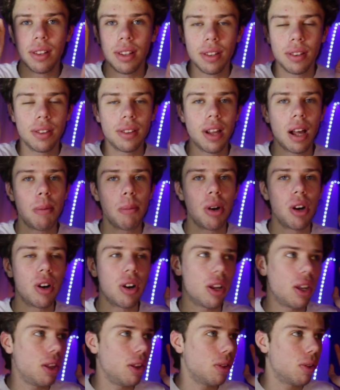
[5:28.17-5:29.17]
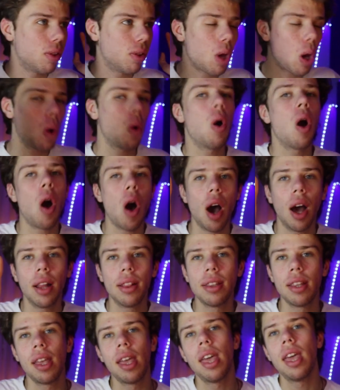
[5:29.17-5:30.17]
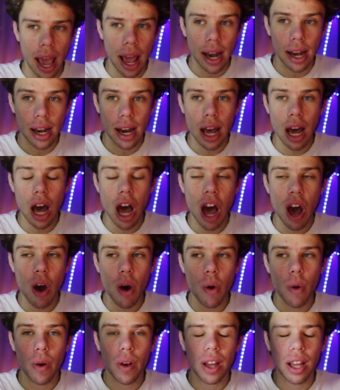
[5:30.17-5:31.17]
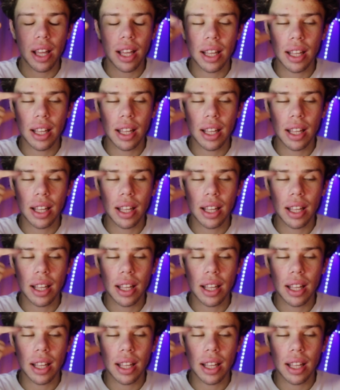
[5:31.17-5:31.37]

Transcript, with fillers: the summer is so hot and now